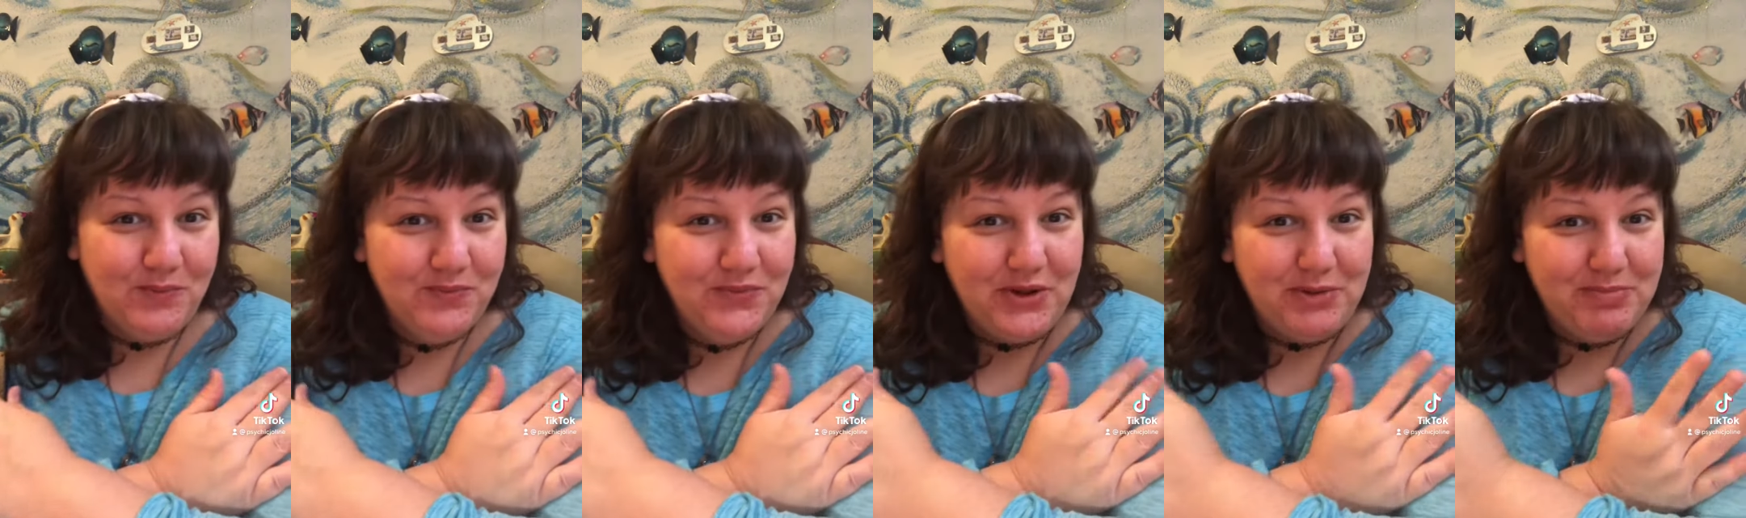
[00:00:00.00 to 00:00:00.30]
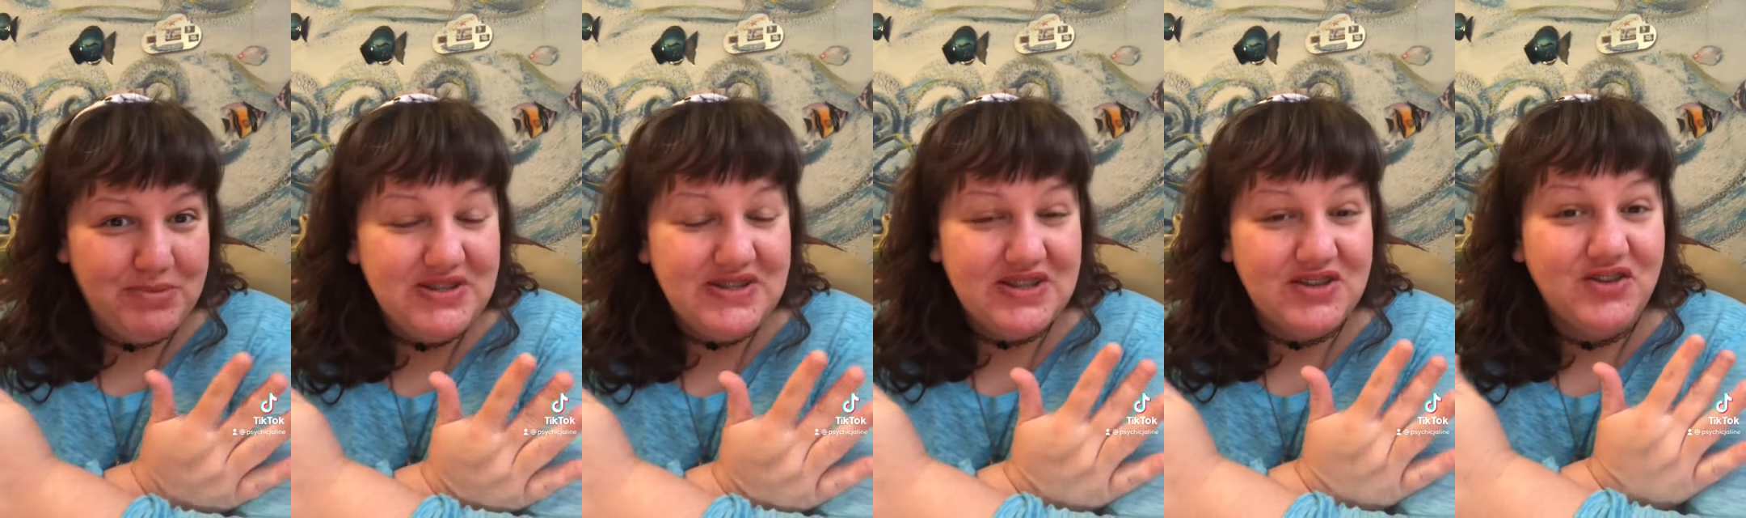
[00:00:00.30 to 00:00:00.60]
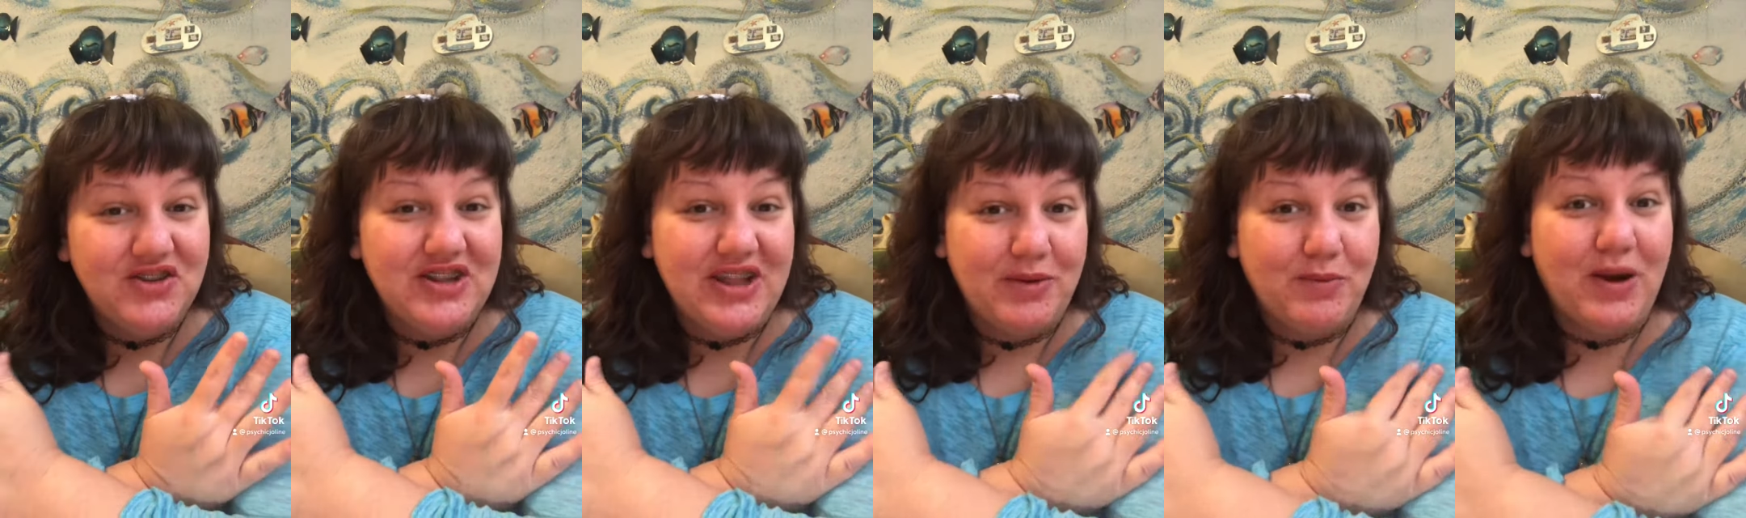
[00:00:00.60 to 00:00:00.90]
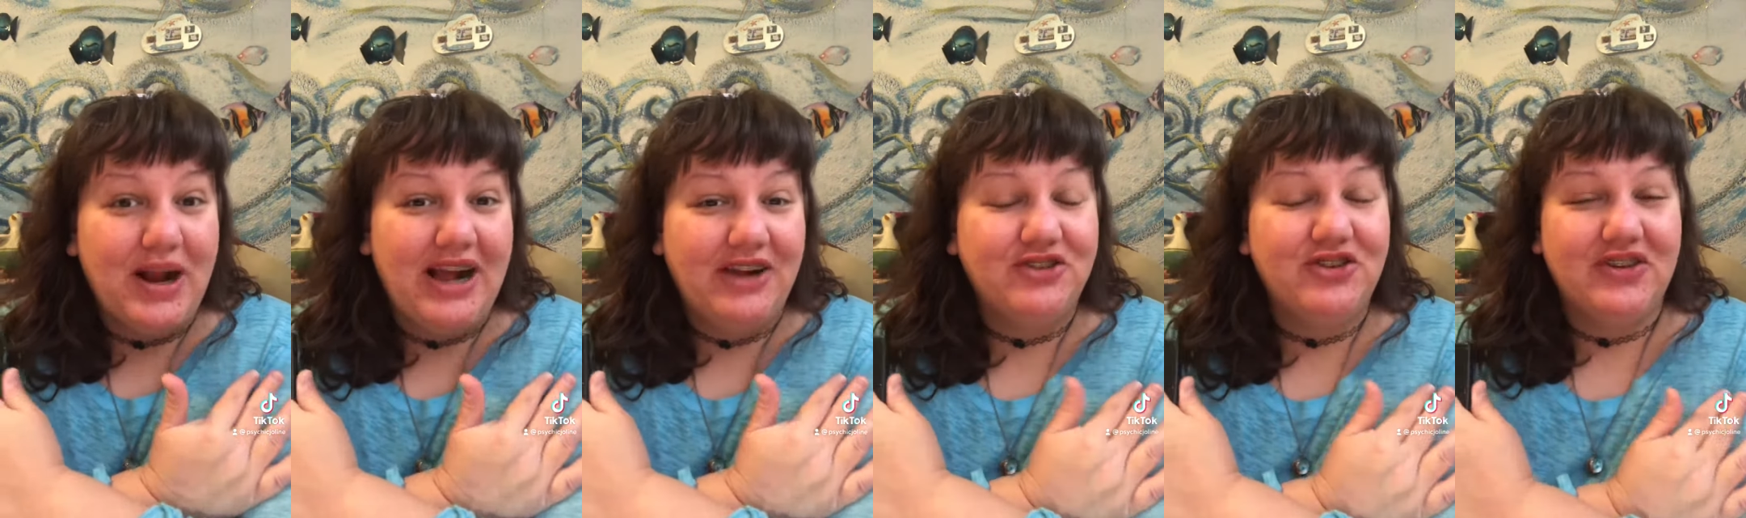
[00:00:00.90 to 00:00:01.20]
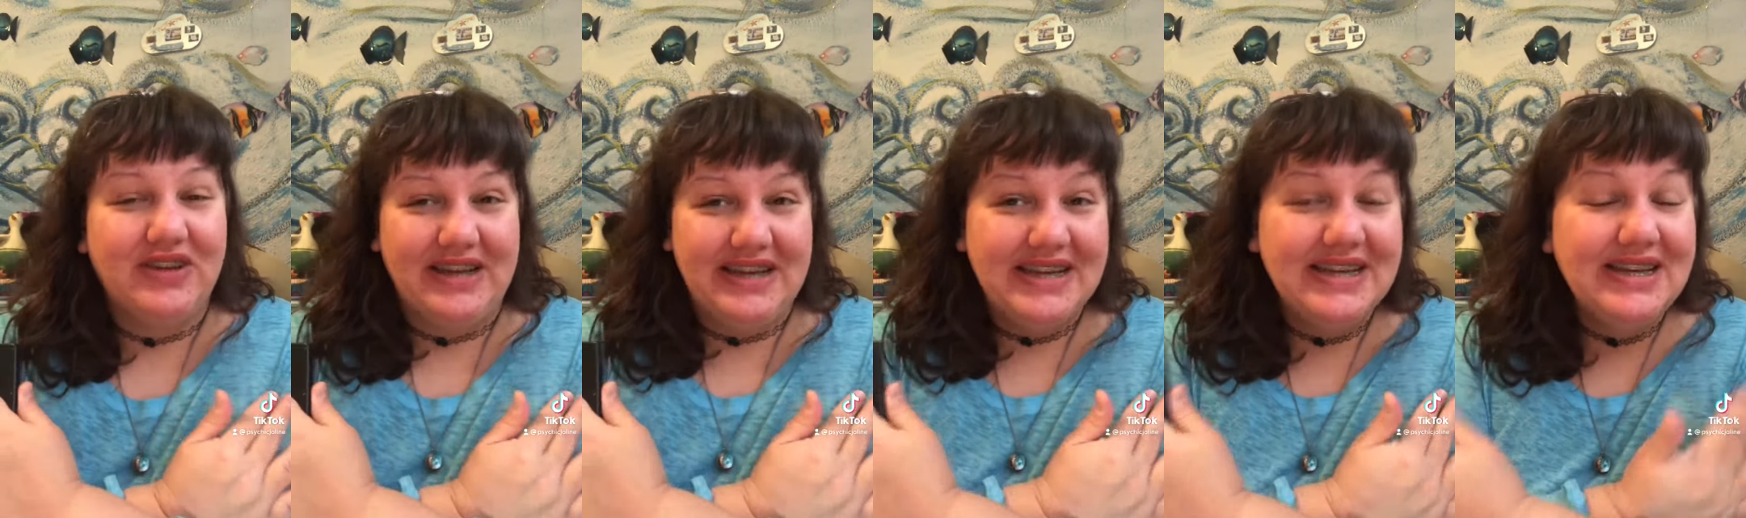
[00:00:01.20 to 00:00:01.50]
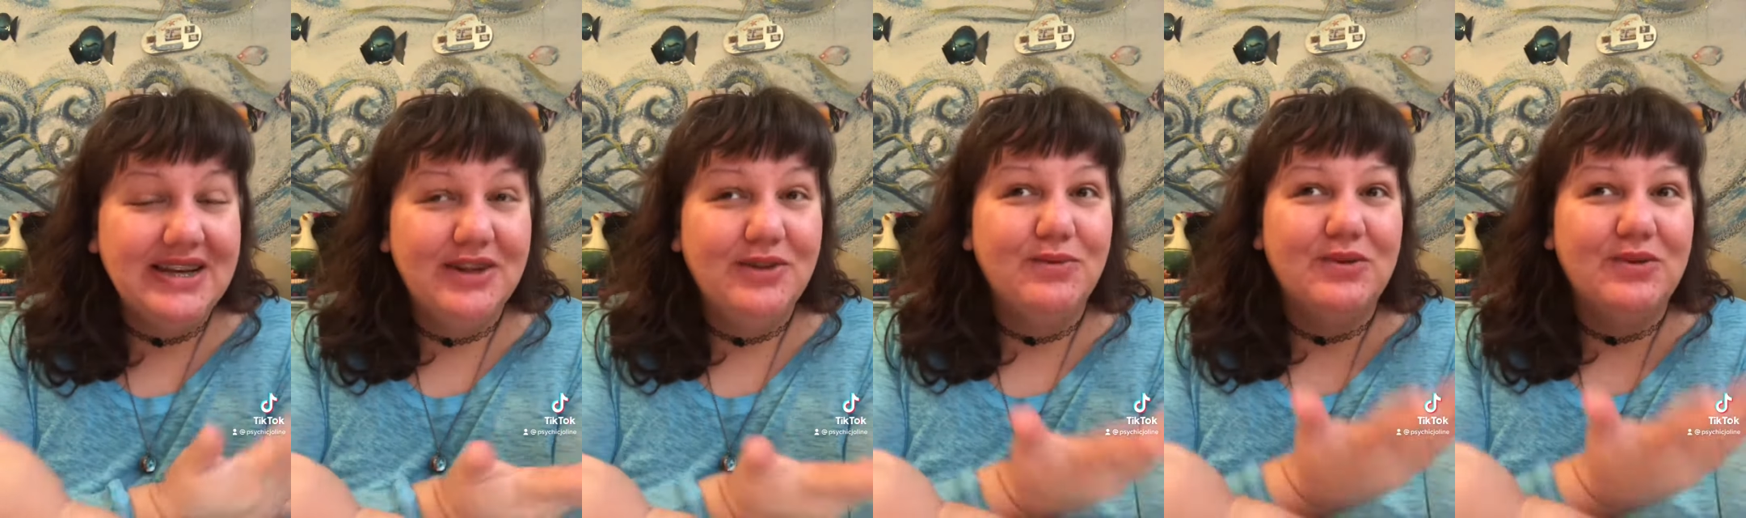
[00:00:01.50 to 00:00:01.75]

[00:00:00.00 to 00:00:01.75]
the position they were actually in,